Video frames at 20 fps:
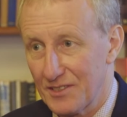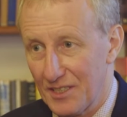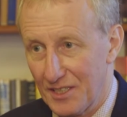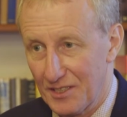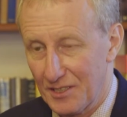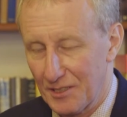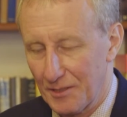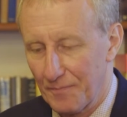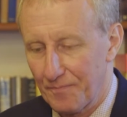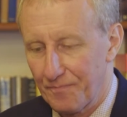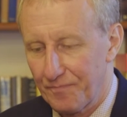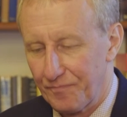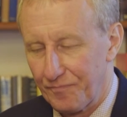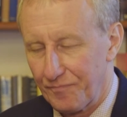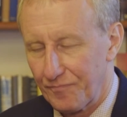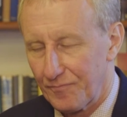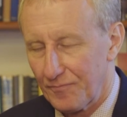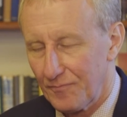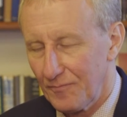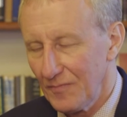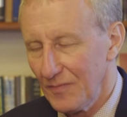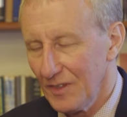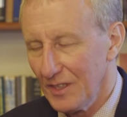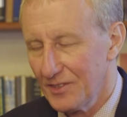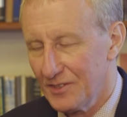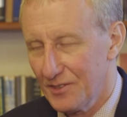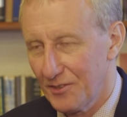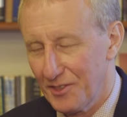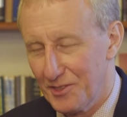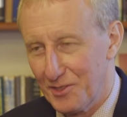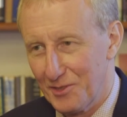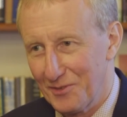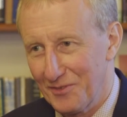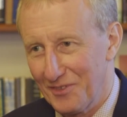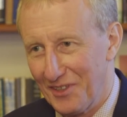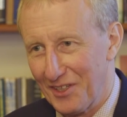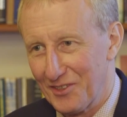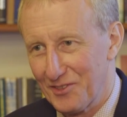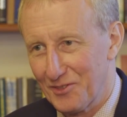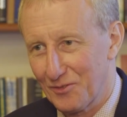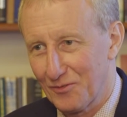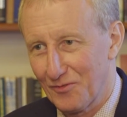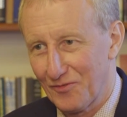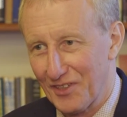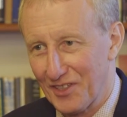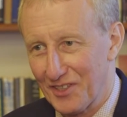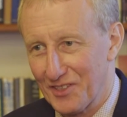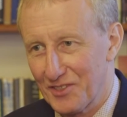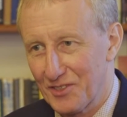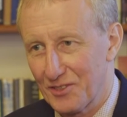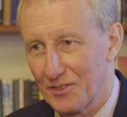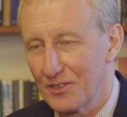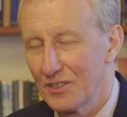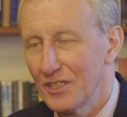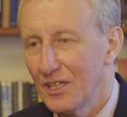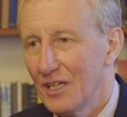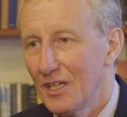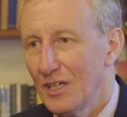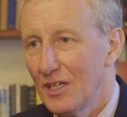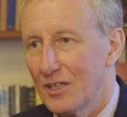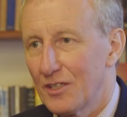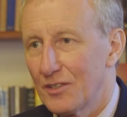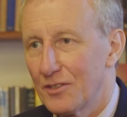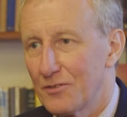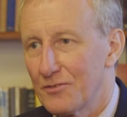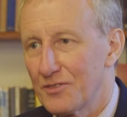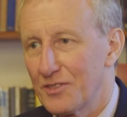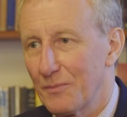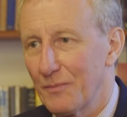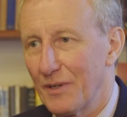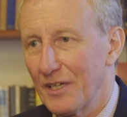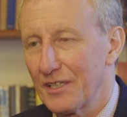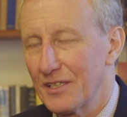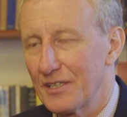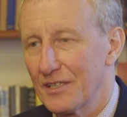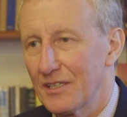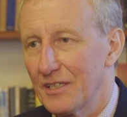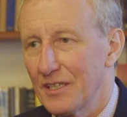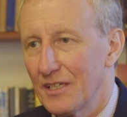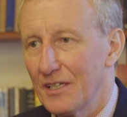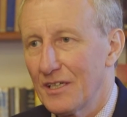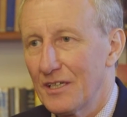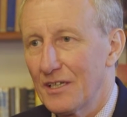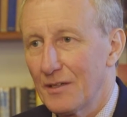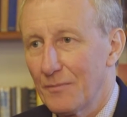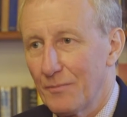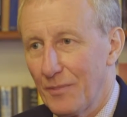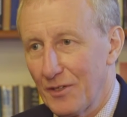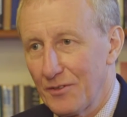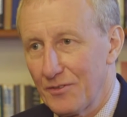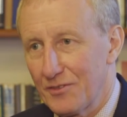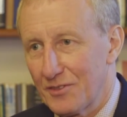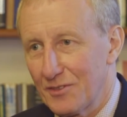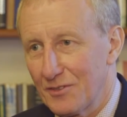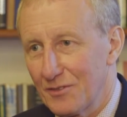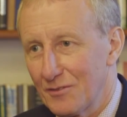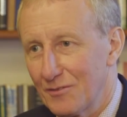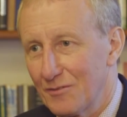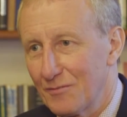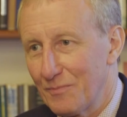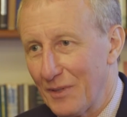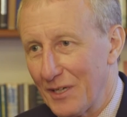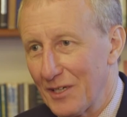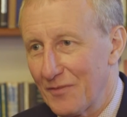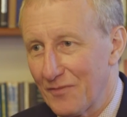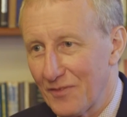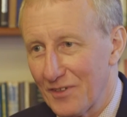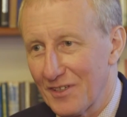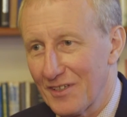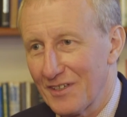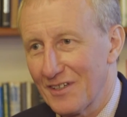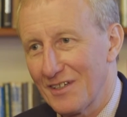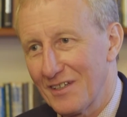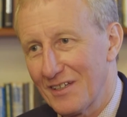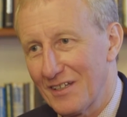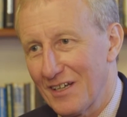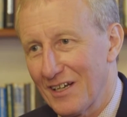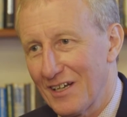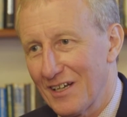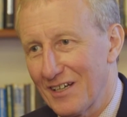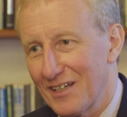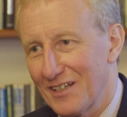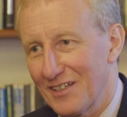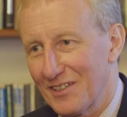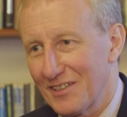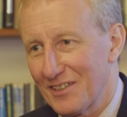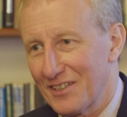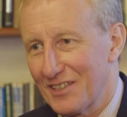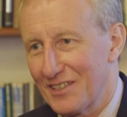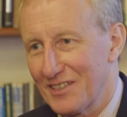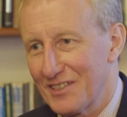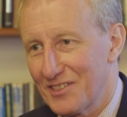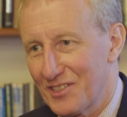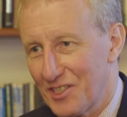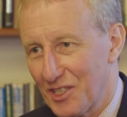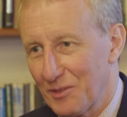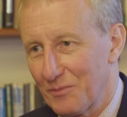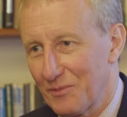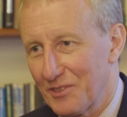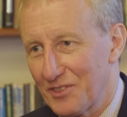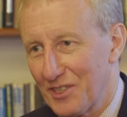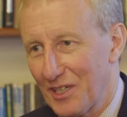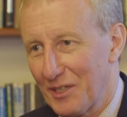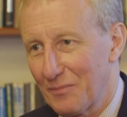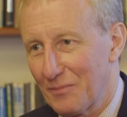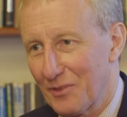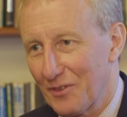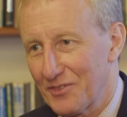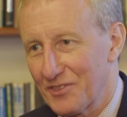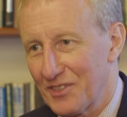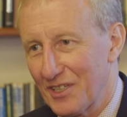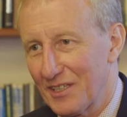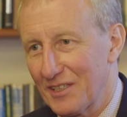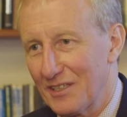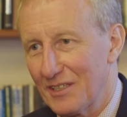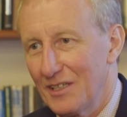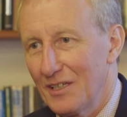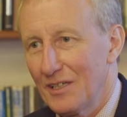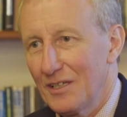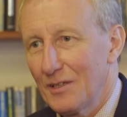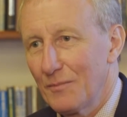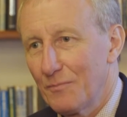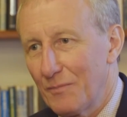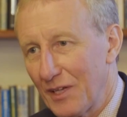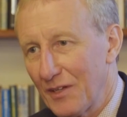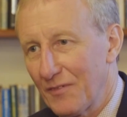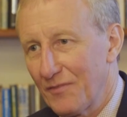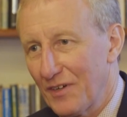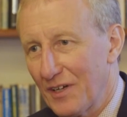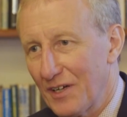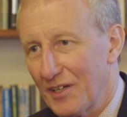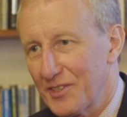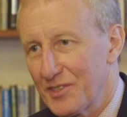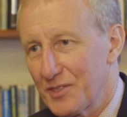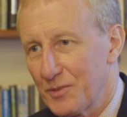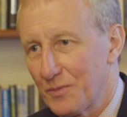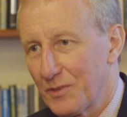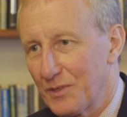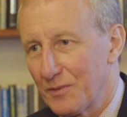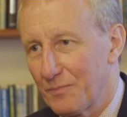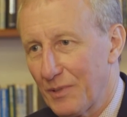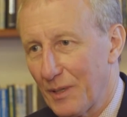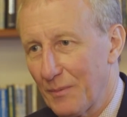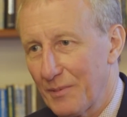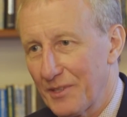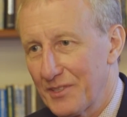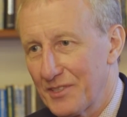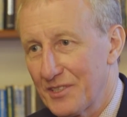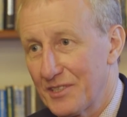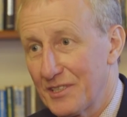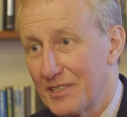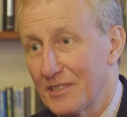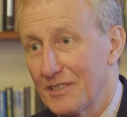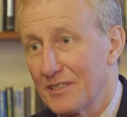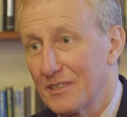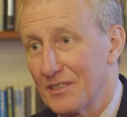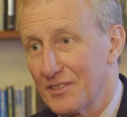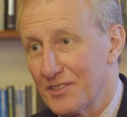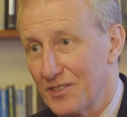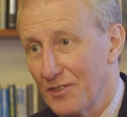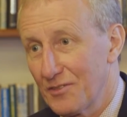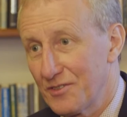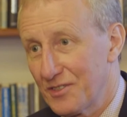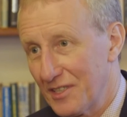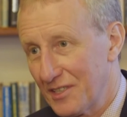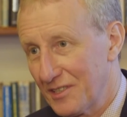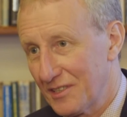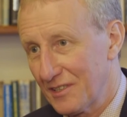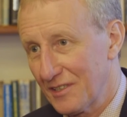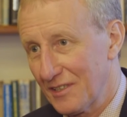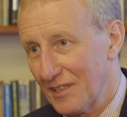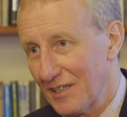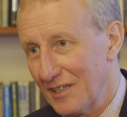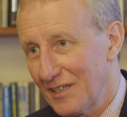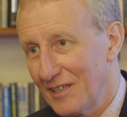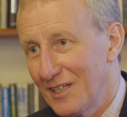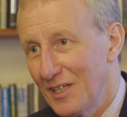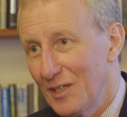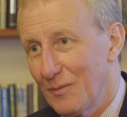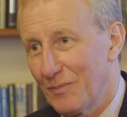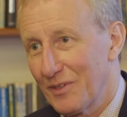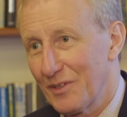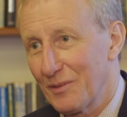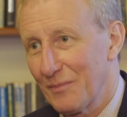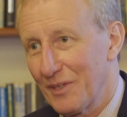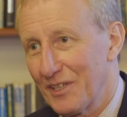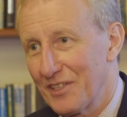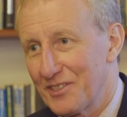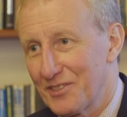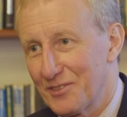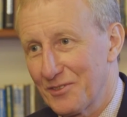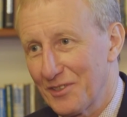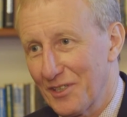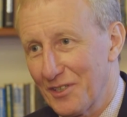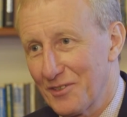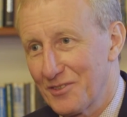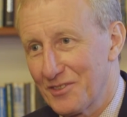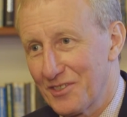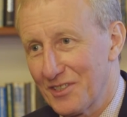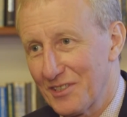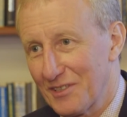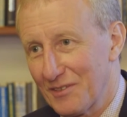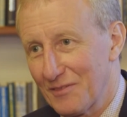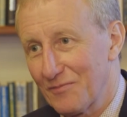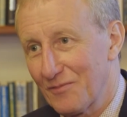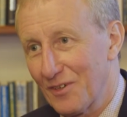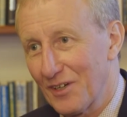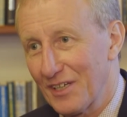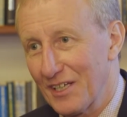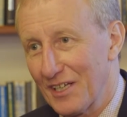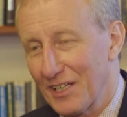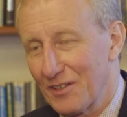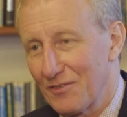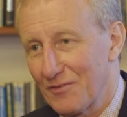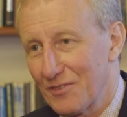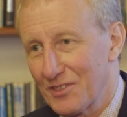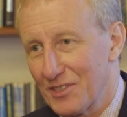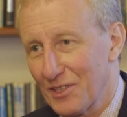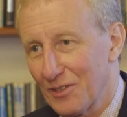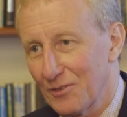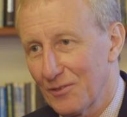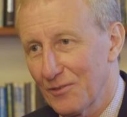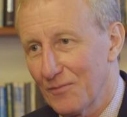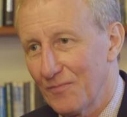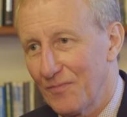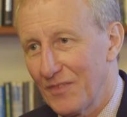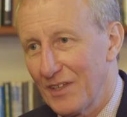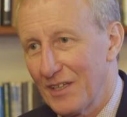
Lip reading: Centre. So this is a natural fix to use the money both to benefit the Sitting with Jane project, benefit us with publicity associated to that, but the money still goes to the right end result.